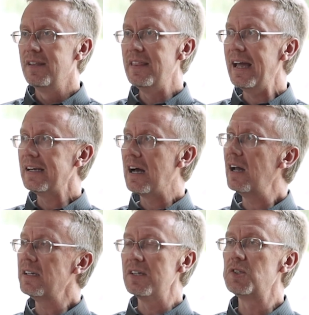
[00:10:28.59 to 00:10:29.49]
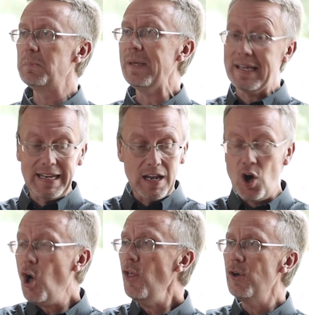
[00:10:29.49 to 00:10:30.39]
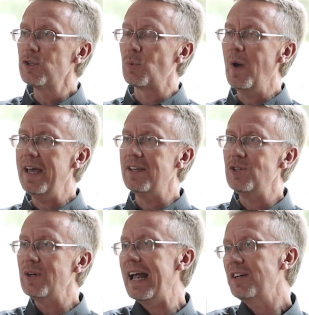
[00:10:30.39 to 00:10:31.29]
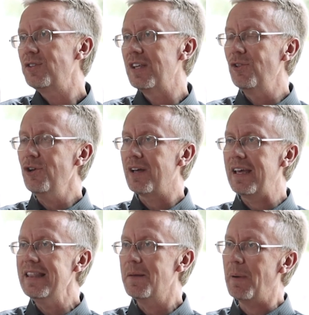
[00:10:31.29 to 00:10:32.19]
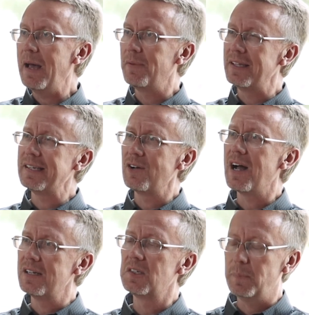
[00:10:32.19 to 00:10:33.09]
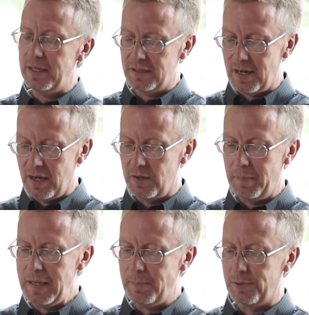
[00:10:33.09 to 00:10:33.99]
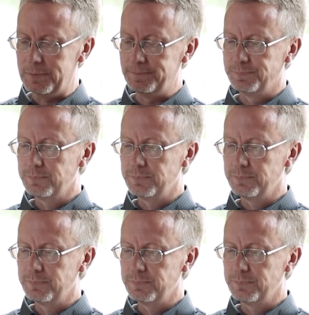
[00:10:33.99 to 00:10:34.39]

that God can speak, and all those ways you can actually look in the Bible. That's how God speaks to other people.